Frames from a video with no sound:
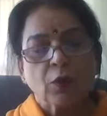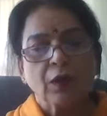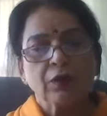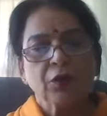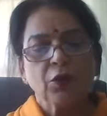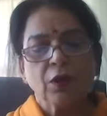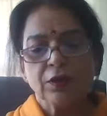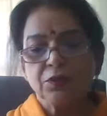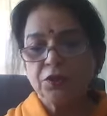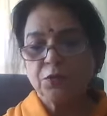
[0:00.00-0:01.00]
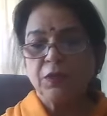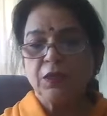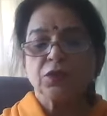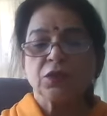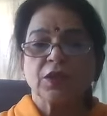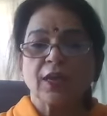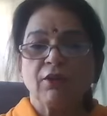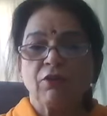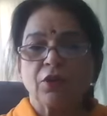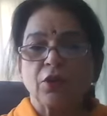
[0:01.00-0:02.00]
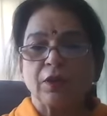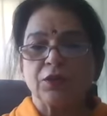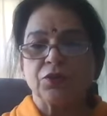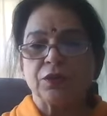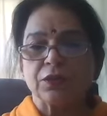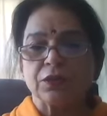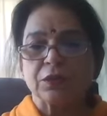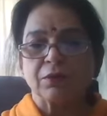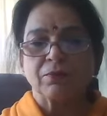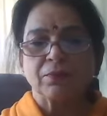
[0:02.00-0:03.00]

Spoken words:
All other knowledges means the secular knowledges.